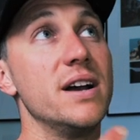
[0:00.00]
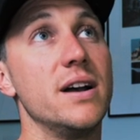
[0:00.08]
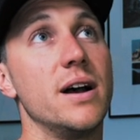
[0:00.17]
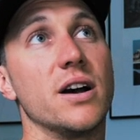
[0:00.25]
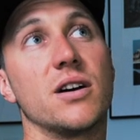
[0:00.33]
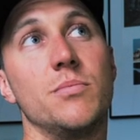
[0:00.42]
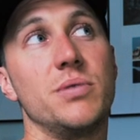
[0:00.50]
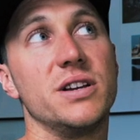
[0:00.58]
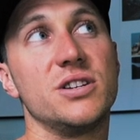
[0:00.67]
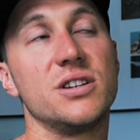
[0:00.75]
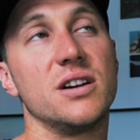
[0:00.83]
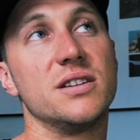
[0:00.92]

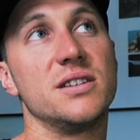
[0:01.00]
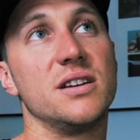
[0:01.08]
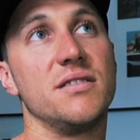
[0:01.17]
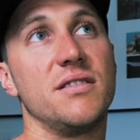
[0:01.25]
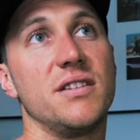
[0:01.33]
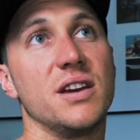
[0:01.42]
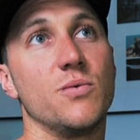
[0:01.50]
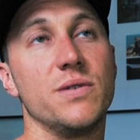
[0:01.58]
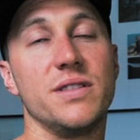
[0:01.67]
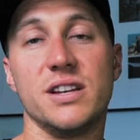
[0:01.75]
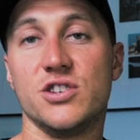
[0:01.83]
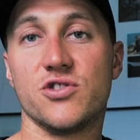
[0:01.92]
accomplish a certain thing
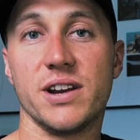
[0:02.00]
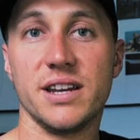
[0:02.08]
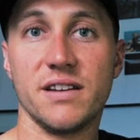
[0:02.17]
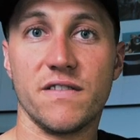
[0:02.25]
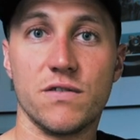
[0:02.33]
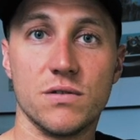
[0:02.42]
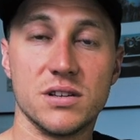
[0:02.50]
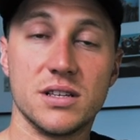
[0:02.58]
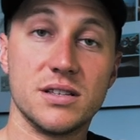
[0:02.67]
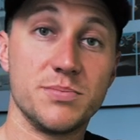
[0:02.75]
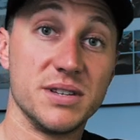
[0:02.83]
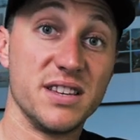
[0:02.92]
within training for a
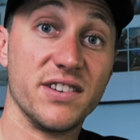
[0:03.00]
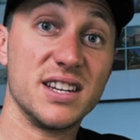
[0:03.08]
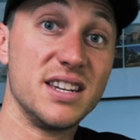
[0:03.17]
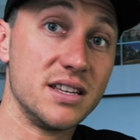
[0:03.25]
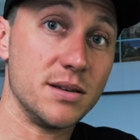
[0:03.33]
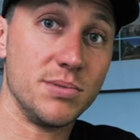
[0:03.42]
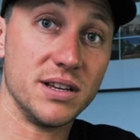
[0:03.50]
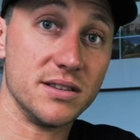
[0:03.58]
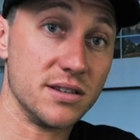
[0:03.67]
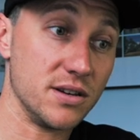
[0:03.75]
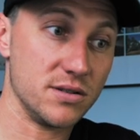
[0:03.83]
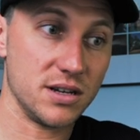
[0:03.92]
specific discipline.
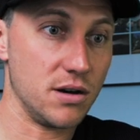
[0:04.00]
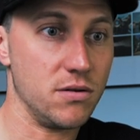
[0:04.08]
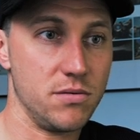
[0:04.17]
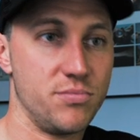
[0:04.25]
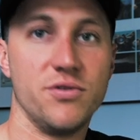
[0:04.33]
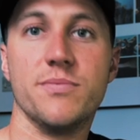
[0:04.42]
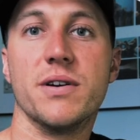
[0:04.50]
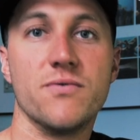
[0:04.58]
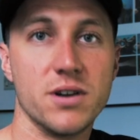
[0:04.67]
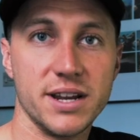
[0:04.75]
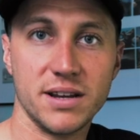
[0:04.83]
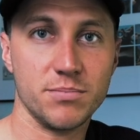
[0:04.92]
So it's like, oh, improve my
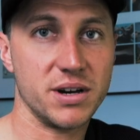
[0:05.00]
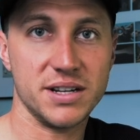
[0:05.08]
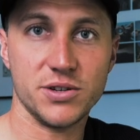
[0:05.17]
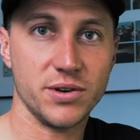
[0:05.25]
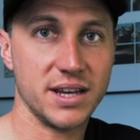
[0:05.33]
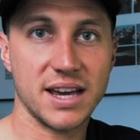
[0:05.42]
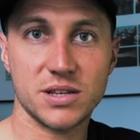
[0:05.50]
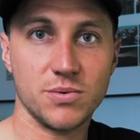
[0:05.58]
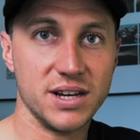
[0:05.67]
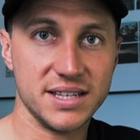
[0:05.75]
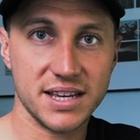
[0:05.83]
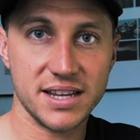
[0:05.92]
running by doing X,
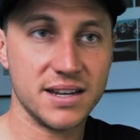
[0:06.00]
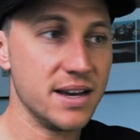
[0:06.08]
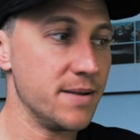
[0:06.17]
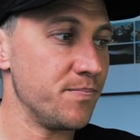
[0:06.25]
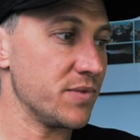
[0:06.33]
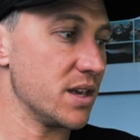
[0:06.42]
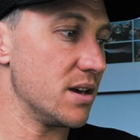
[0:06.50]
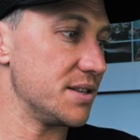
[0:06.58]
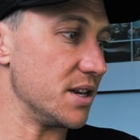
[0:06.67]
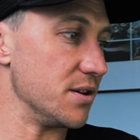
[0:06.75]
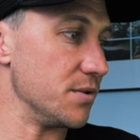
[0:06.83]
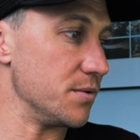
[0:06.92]
Y, Z.
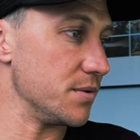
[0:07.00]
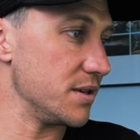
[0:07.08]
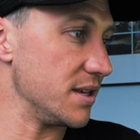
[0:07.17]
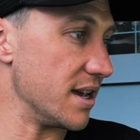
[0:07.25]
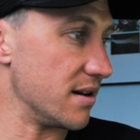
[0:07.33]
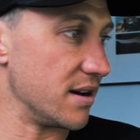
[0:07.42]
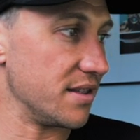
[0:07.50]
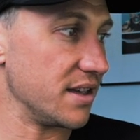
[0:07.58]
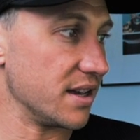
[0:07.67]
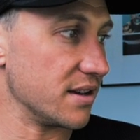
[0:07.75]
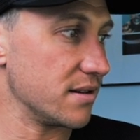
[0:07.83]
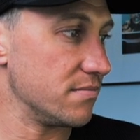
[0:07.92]
So yeah, I
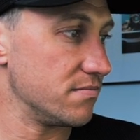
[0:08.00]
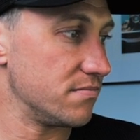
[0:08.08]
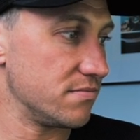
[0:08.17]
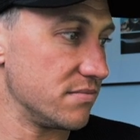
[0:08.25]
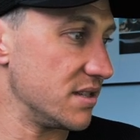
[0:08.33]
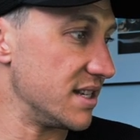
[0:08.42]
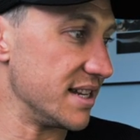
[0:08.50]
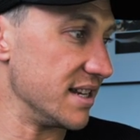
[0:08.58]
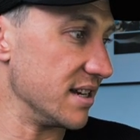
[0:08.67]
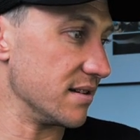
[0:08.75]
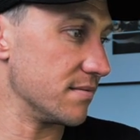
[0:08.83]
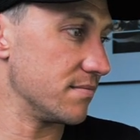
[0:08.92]
think
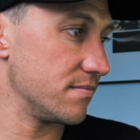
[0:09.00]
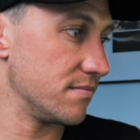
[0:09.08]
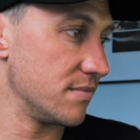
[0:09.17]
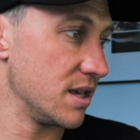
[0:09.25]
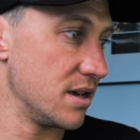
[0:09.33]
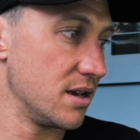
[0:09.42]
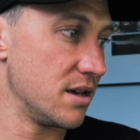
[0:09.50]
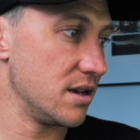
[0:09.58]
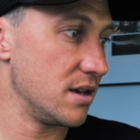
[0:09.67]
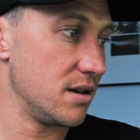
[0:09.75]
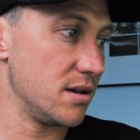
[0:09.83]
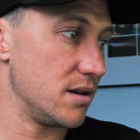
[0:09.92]
setting
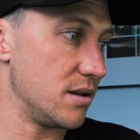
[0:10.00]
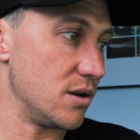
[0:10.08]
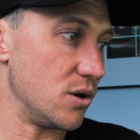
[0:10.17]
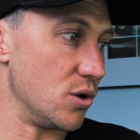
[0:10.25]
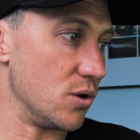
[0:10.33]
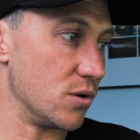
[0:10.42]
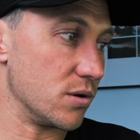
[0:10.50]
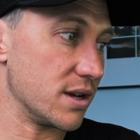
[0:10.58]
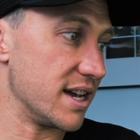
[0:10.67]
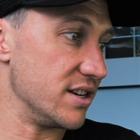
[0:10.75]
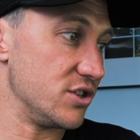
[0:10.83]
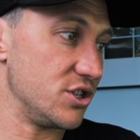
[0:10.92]
long
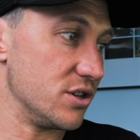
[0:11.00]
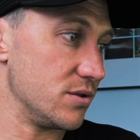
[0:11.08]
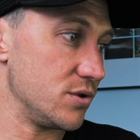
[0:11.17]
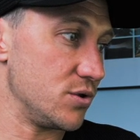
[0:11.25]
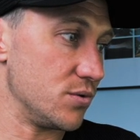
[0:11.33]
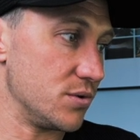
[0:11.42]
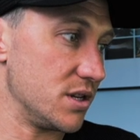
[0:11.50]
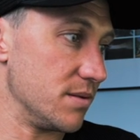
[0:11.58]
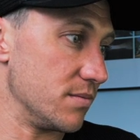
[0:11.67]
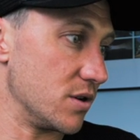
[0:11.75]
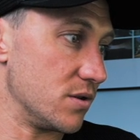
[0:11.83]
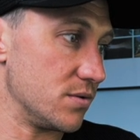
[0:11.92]
and
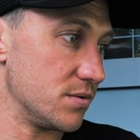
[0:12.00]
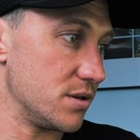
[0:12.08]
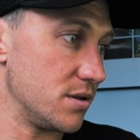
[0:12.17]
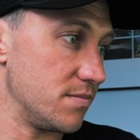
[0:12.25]
short-term goals.